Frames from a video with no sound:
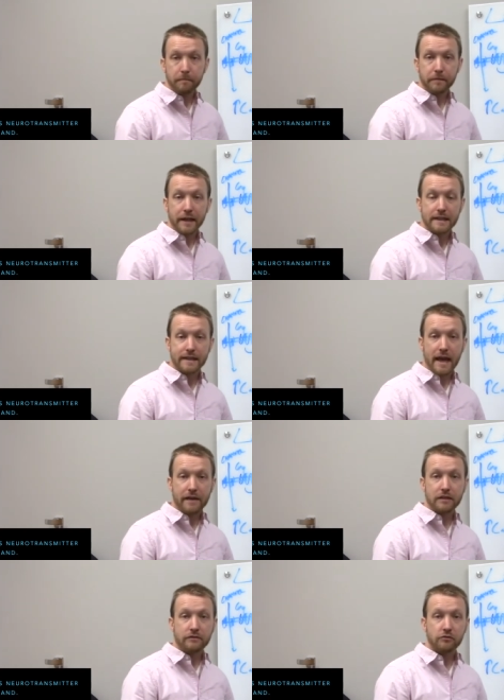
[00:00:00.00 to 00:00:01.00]
It has a
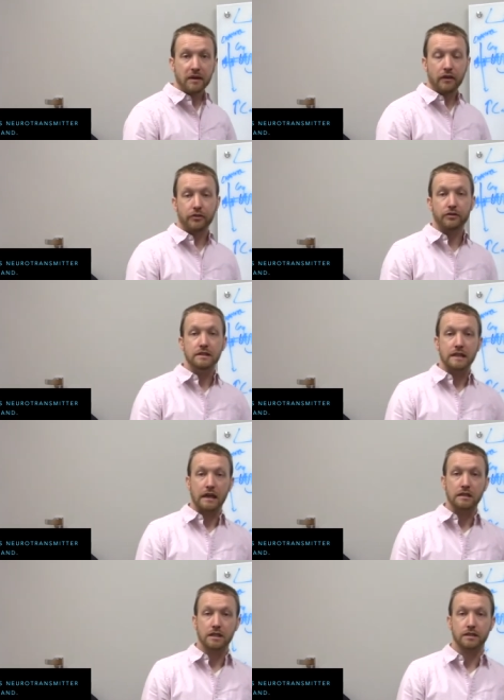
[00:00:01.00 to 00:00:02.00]
half-life of about 30
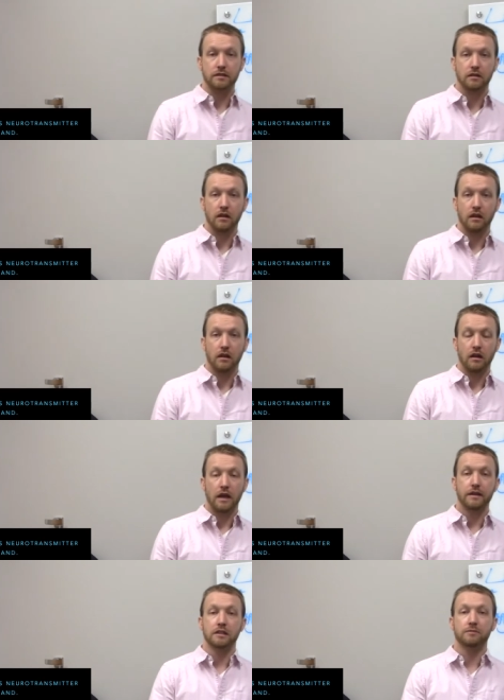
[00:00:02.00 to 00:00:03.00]
seconds, and
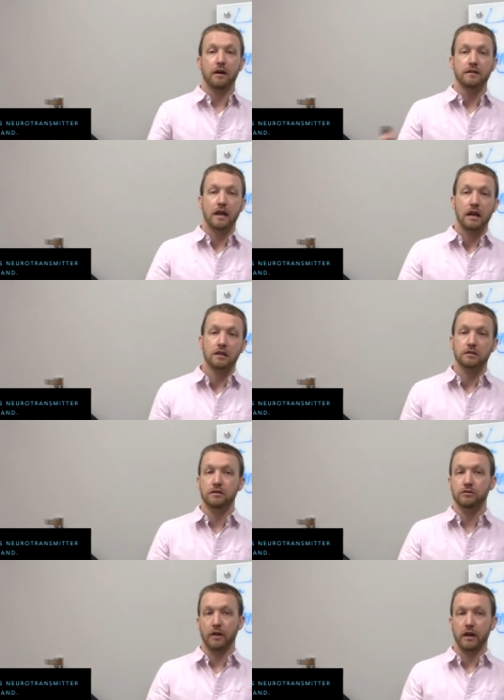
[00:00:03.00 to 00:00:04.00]
then it spontaneously
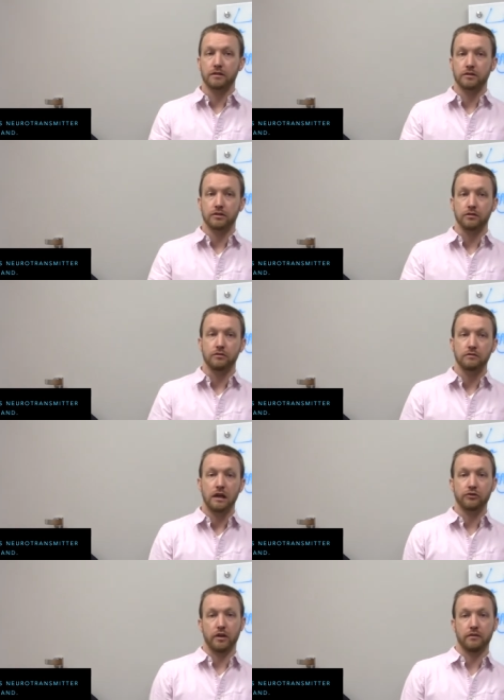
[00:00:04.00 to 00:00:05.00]
degrades to
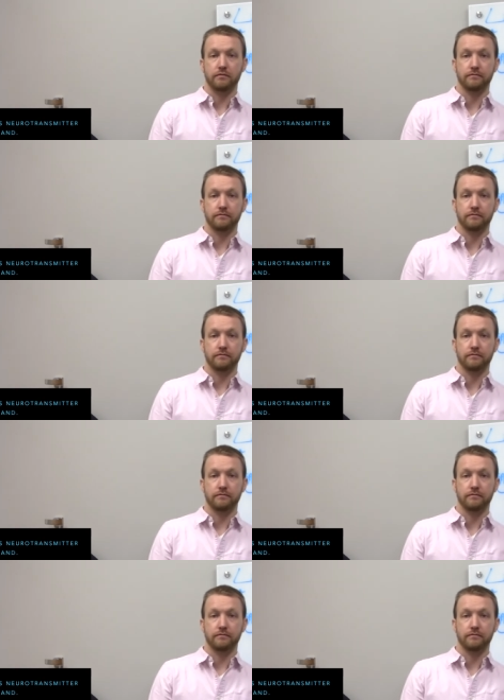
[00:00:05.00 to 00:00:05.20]
nitrate.